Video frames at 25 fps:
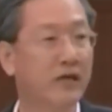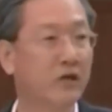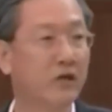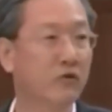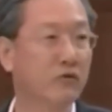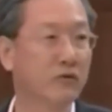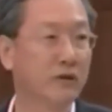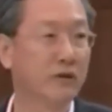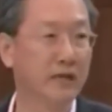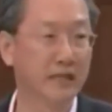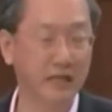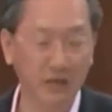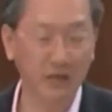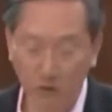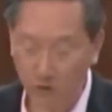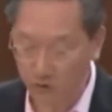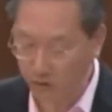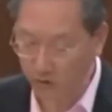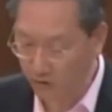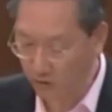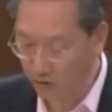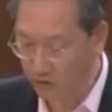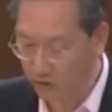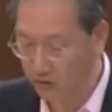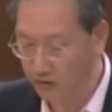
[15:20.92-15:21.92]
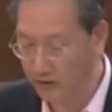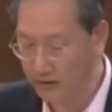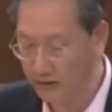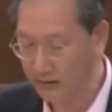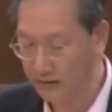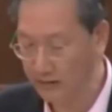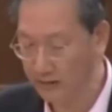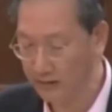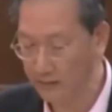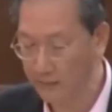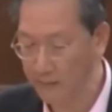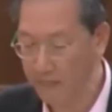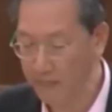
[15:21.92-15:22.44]
and the government will
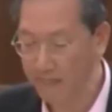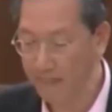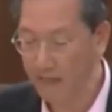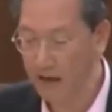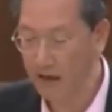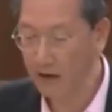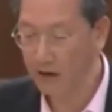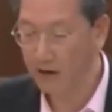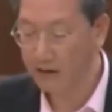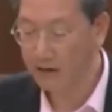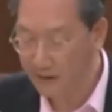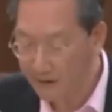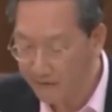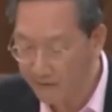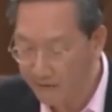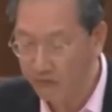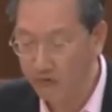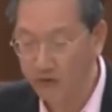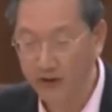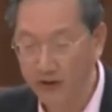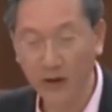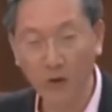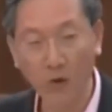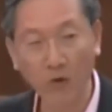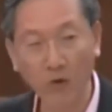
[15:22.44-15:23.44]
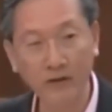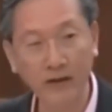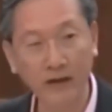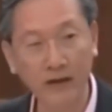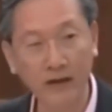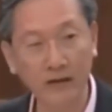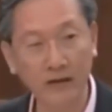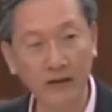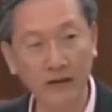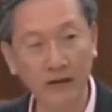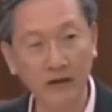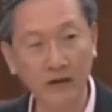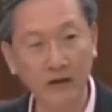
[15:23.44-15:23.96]
also continue to support
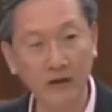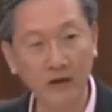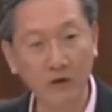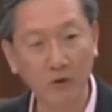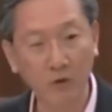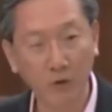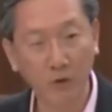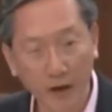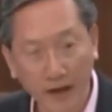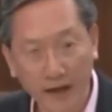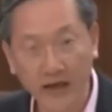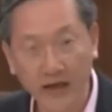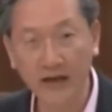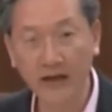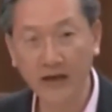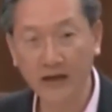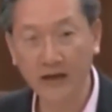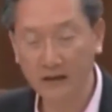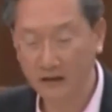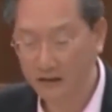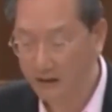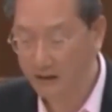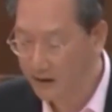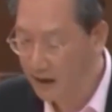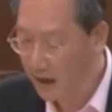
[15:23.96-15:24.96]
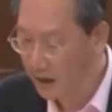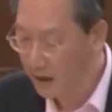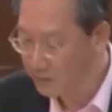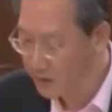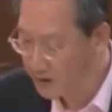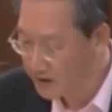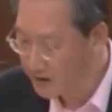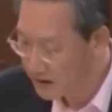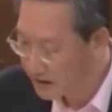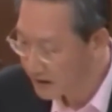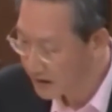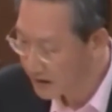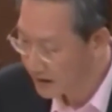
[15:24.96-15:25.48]
traditional art practitioners
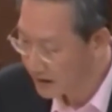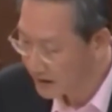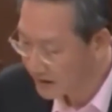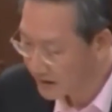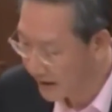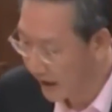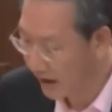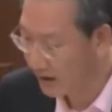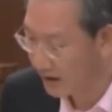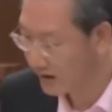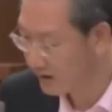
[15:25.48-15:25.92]
with a